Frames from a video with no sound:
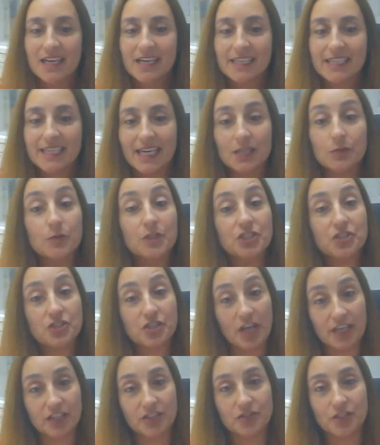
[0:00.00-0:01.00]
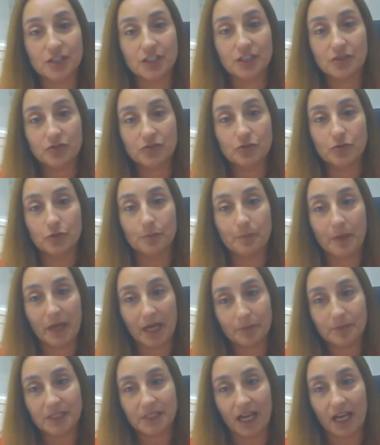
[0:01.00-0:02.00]
can we change it to
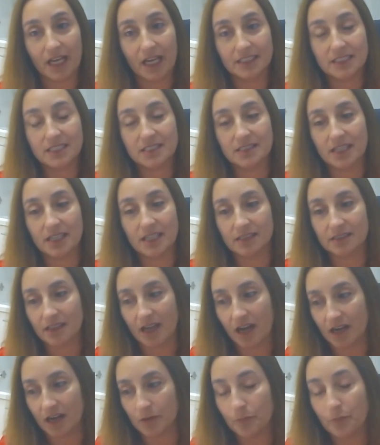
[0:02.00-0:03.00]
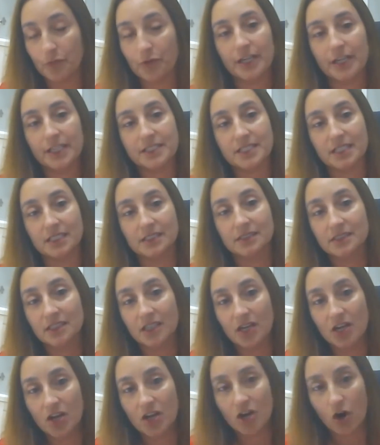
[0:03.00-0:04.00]
peptides that are present
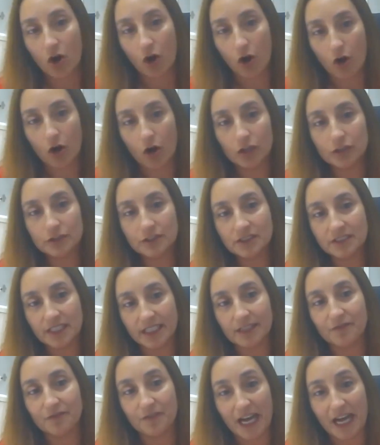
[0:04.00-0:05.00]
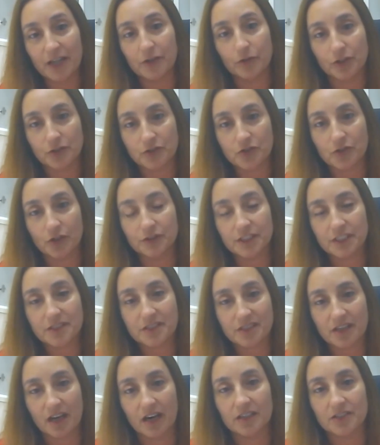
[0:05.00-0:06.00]
on the virus, on the
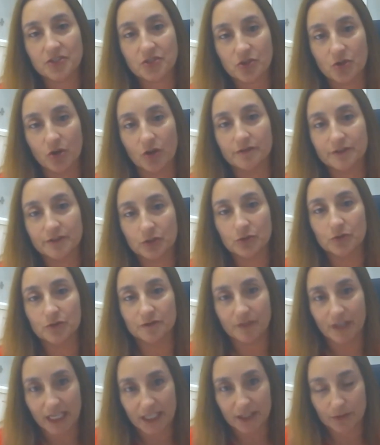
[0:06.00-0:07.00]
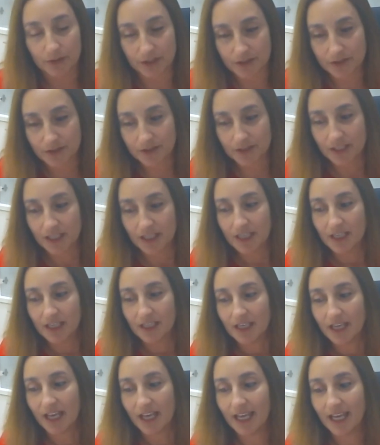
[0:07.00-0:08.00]
SARS-CoV-2 virus?
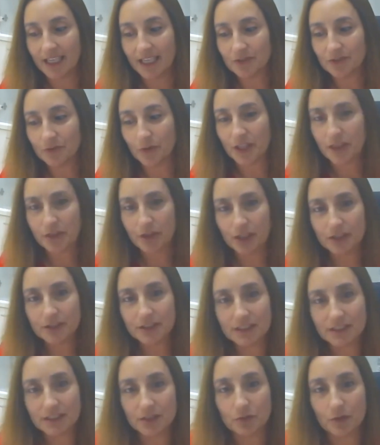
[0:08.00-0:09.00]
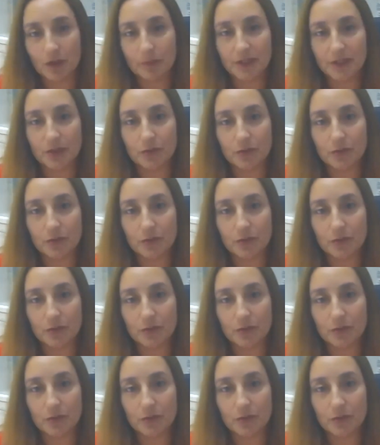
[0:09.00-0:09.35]
And we thought that it will be